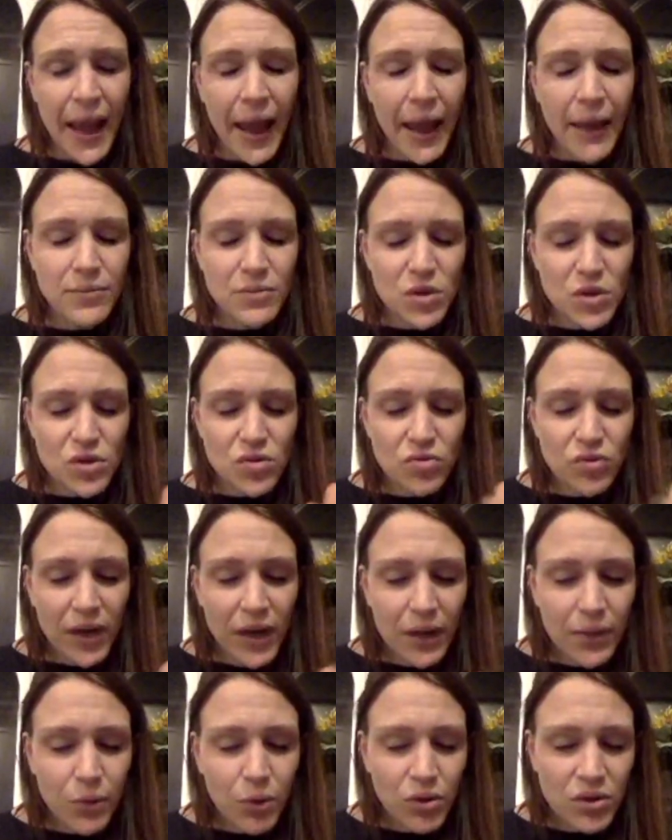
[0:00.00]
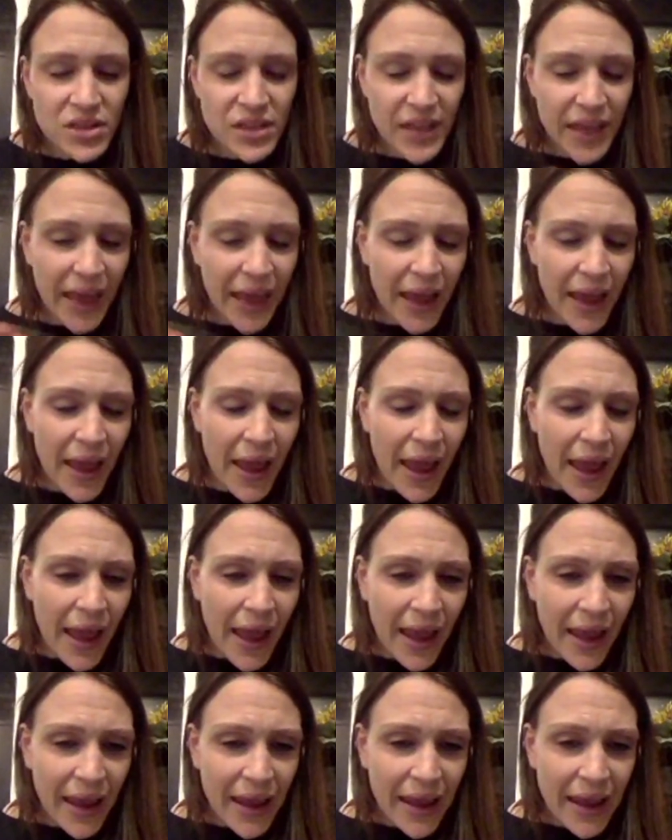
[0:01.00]
So it's really important to get
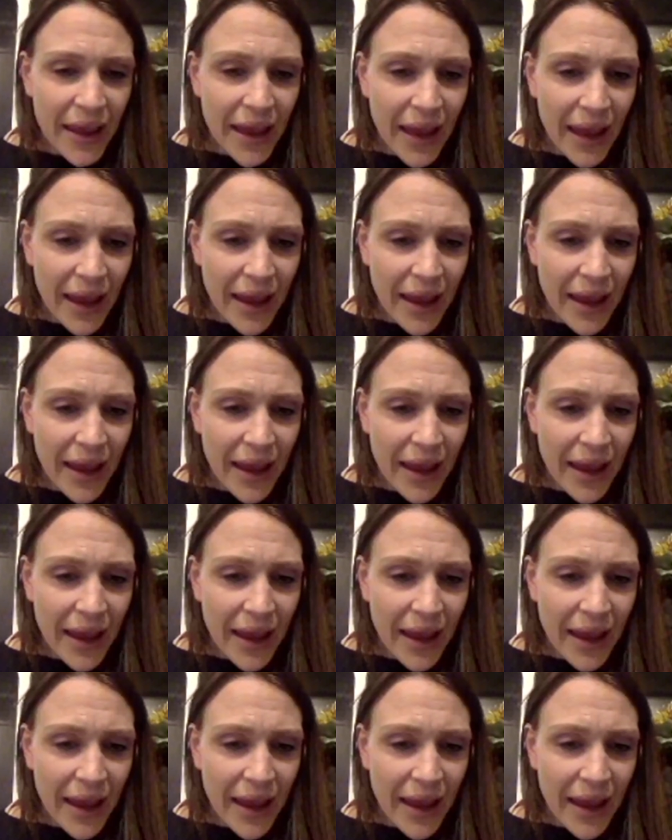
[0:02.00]
a